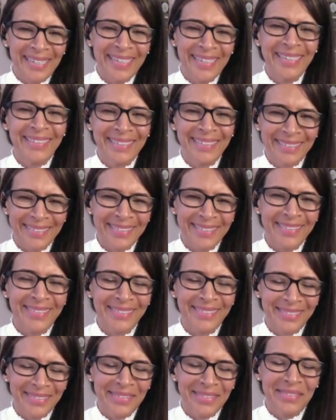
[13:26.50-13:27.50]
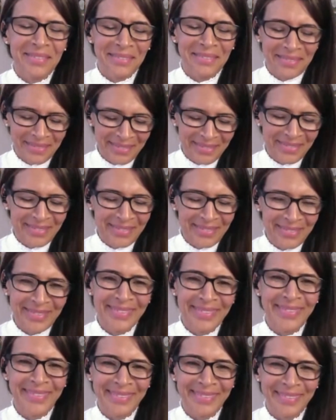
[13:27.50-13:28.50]
now done, the seminar is
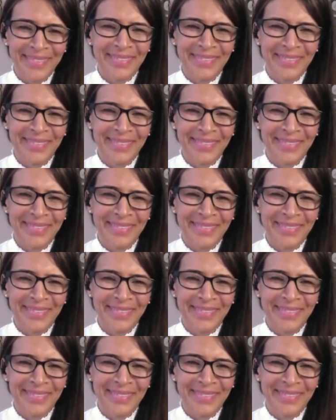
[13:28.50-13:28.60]
over.